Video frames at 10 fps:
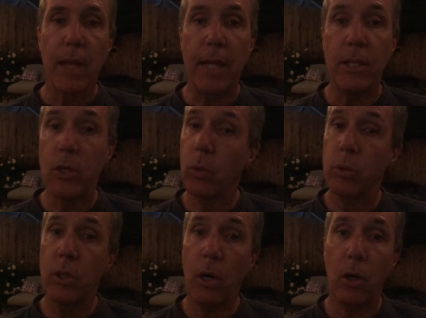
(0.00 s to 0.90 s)
And the
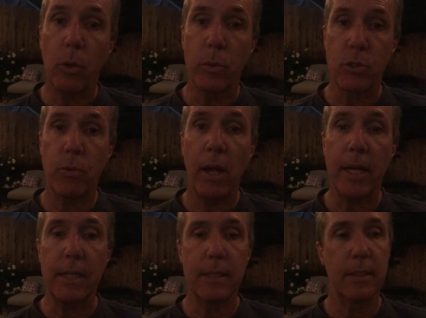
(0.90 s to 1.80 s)
old doll was
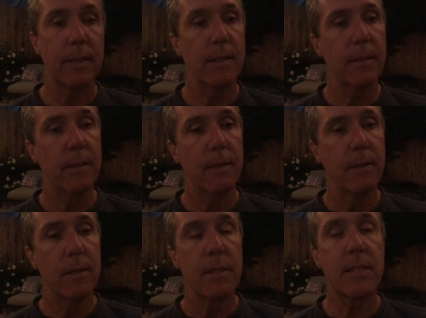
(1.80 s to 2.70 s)
right.
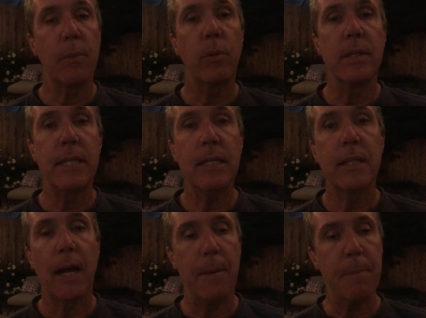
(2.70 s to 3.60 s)
Someone did
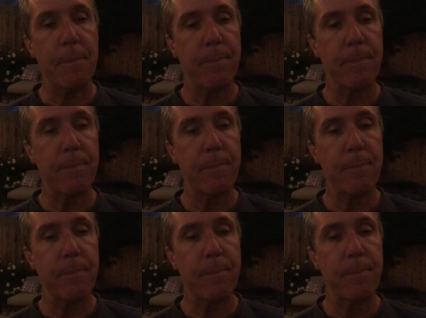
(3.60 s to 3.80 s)
come.